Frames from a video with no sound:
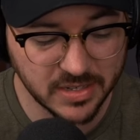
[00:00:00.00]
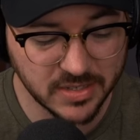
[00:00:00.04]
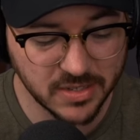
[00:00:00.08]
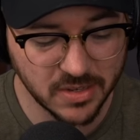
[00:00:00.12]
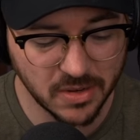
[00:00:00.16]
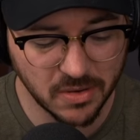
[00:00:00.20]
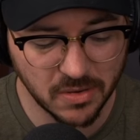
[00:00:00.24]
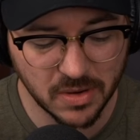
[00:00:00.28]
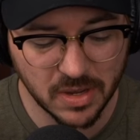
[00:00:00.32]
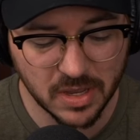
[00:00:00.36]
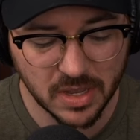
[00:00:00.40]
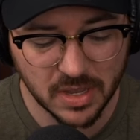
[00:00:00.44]

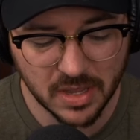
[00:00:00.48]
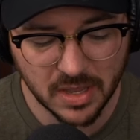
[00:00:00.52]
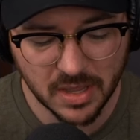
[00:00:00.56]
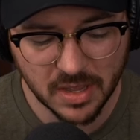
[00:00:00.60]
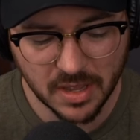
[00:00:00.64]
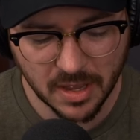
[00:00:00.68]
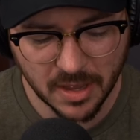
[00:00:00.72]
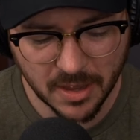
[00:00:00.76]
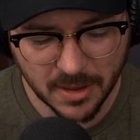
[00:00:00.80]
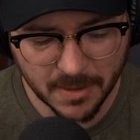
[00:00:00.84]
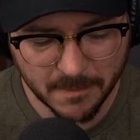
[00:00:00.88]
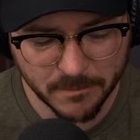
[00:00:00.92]
So
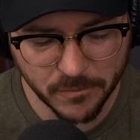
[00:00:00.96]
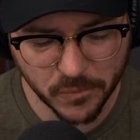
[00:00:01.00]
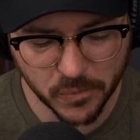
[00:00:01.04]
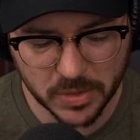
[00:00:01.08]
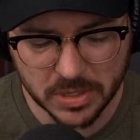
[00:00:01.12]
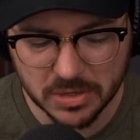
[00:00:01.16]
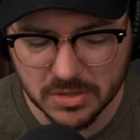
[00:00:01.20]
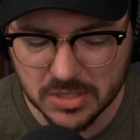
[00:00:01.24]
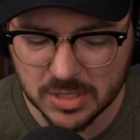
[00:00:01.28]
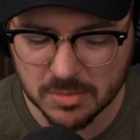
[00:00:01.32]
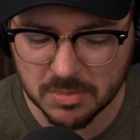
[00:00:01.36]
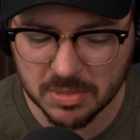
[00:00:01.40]

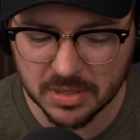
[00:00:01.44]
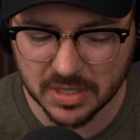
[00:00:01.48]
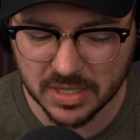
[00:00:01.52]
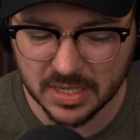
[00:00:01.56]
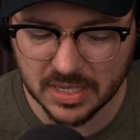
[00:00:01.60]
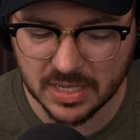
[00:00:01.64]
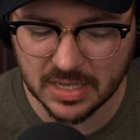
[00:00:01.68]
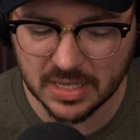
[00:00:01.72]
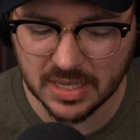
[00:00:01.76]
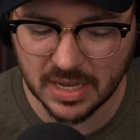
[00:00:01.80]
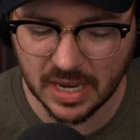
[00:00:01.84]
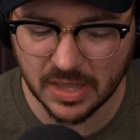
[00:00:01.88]

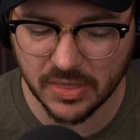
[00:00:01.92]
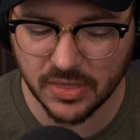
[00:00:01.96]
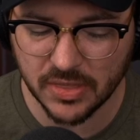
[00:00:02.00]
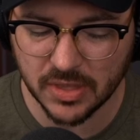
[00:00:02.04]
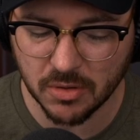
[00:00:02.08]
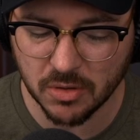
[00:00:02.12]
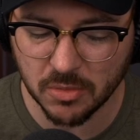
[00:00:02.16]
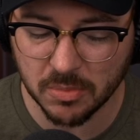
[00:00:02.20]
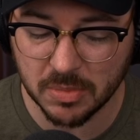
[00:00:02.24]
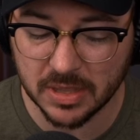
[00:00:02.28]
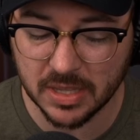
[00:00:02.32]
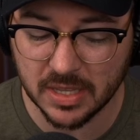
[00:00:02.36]
reusability, I
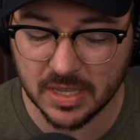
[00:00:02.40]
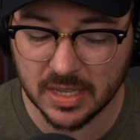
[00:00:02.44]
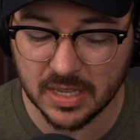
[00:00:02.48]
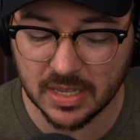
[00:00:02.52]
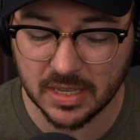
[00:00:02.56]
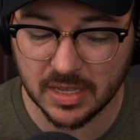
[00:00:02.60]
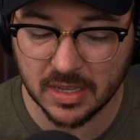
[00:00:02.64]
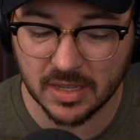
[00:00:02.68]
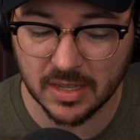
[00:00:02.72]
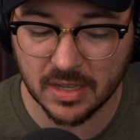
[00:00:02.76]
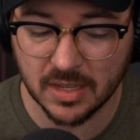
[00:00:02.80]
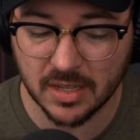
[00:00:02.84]
think, will be the
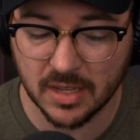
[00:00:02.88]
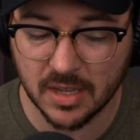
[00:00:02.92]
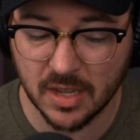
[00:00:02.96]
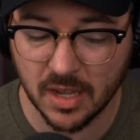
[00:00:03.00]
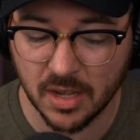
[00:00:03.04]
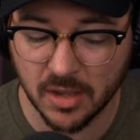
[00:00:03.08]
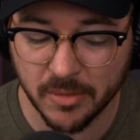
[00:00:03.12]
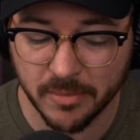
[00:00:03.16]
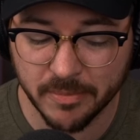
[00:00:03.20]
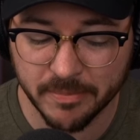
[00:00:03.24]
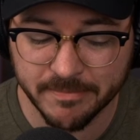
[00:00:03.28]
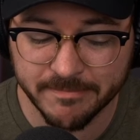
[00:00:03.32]
king
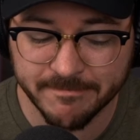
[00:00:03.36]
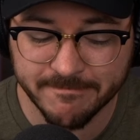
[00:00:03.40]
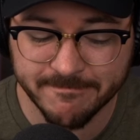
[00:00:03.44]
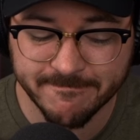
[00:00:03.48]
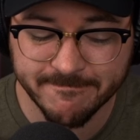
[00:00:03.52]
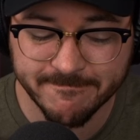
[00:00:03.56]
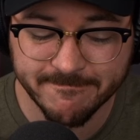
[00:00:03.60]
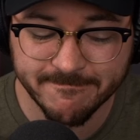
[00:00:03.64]
come